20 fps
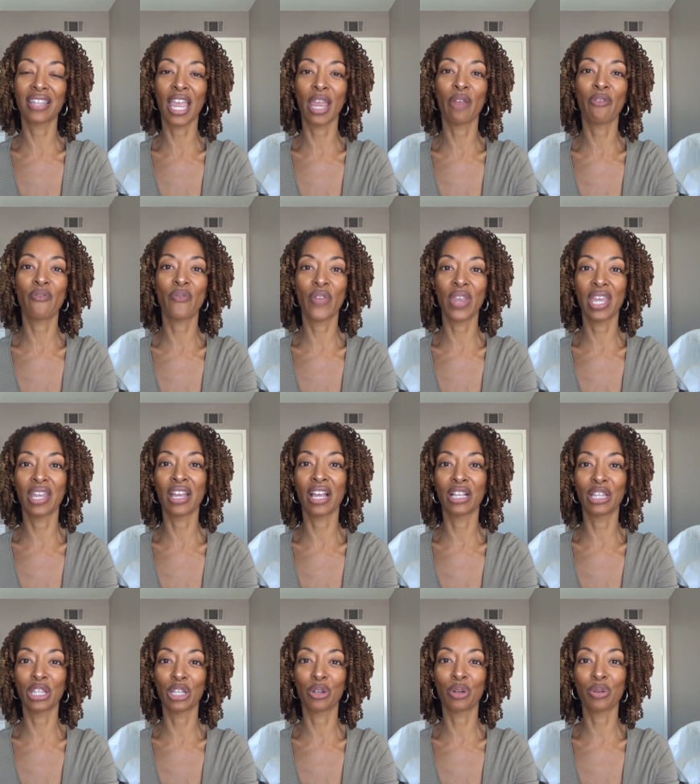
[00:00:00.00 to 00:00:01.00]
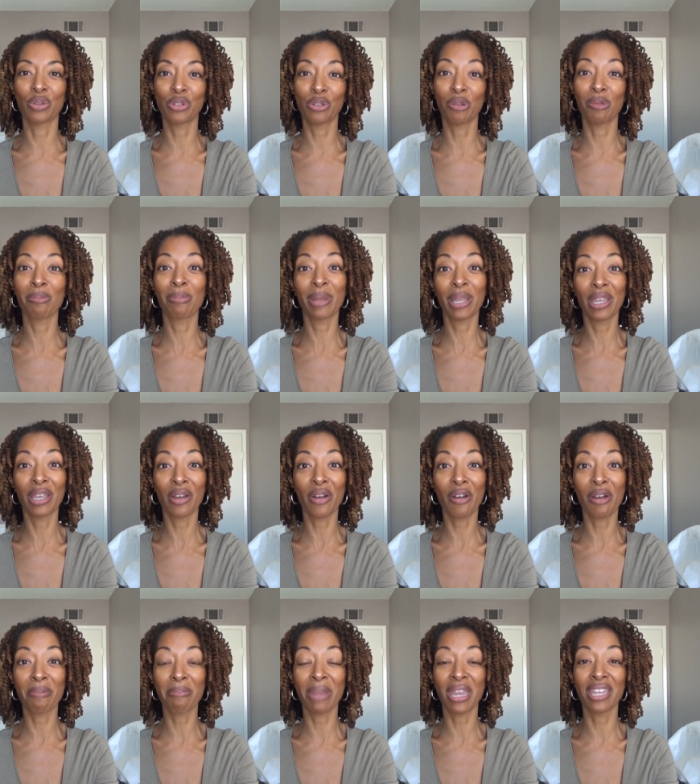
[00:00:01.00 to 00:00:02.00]
they fit a little too big
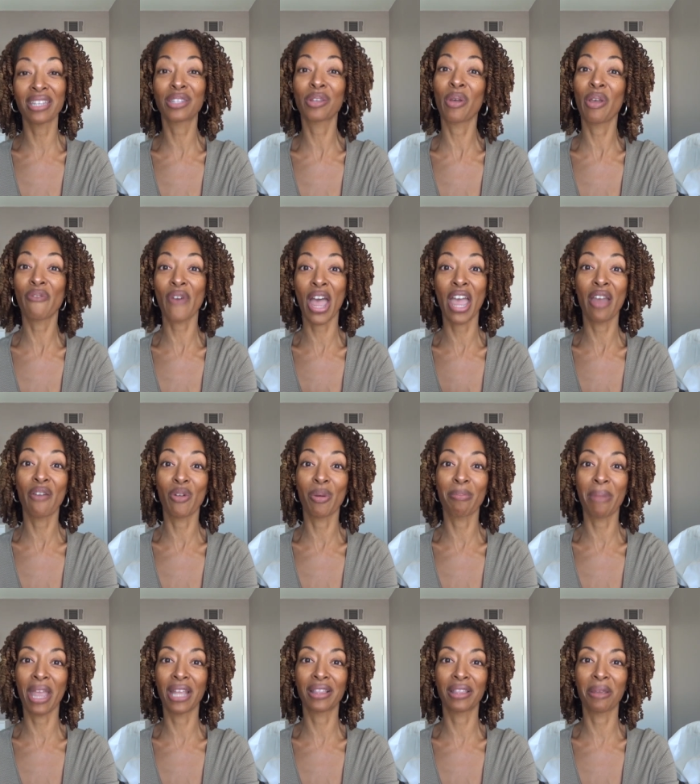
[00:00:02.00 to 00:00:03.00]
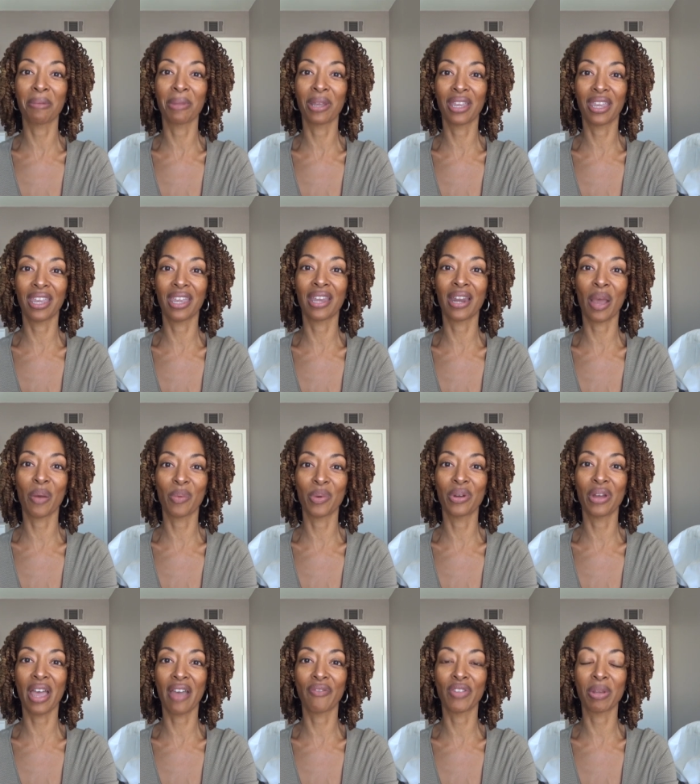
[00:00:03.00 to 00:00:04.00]
on me so if I ever make them again I
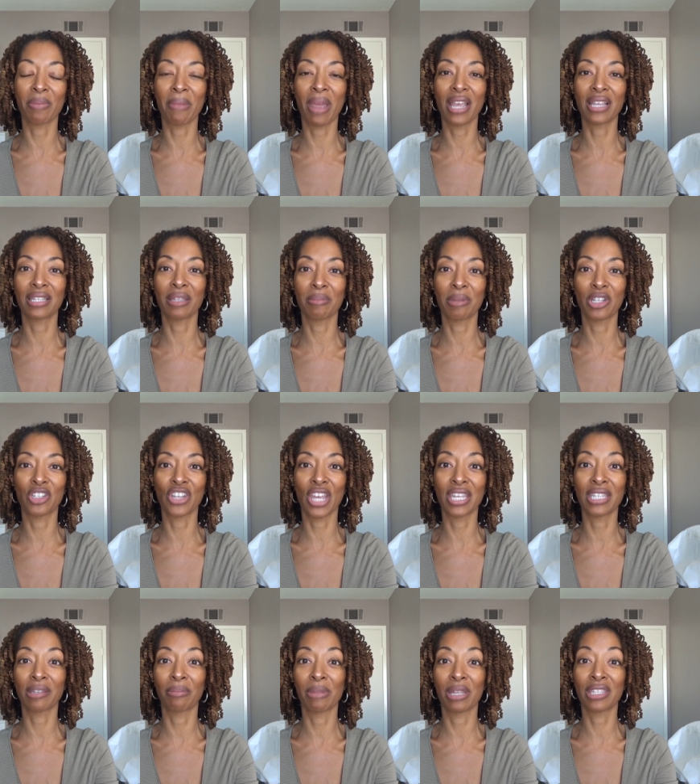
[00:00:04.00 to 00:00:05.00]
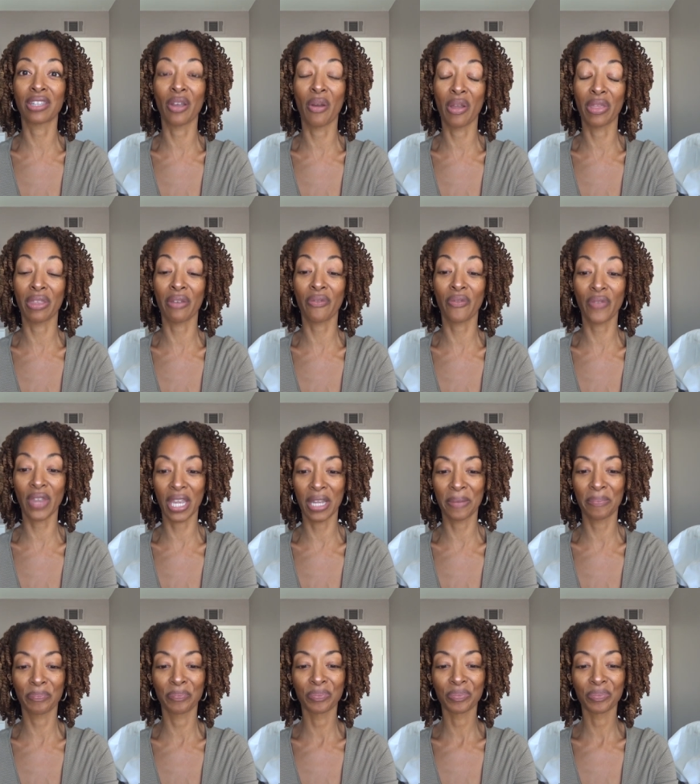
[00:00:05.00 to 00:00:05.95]
will have to make some adjustments on the fit.